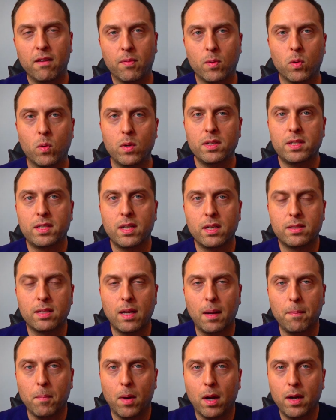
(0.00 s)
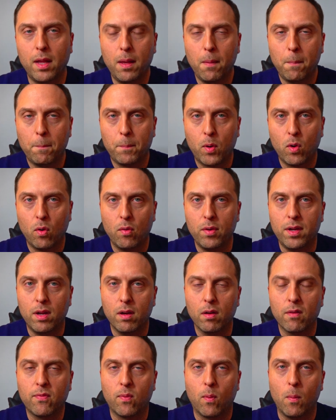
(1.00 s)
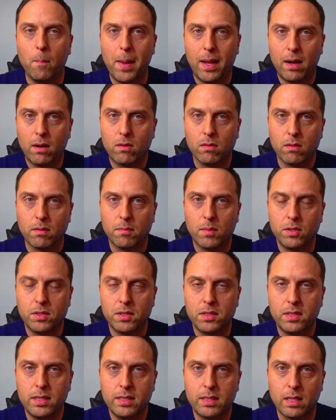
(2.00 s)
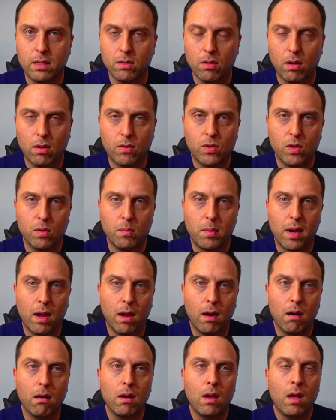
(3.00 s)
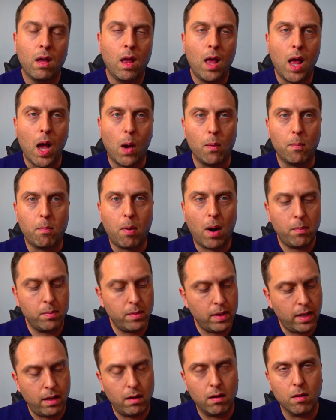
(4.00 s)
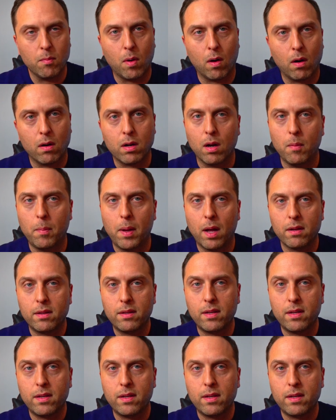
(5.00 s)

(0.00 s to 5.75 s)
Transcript: If we're going to set aside money per year for medical emergencies and long-term care, I would probably earmark about